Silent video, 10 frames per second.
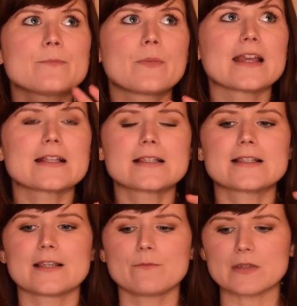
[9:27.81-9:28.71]
big
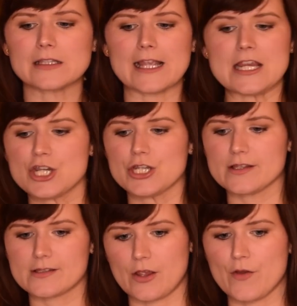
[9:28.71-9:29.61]

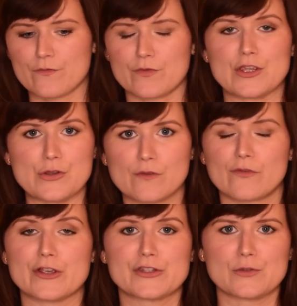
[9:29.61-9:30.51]
simulations of the
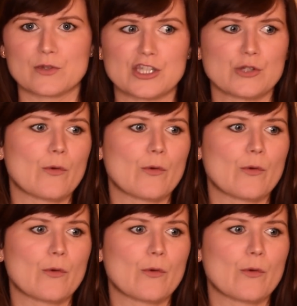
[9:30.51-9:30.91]
universe that we do,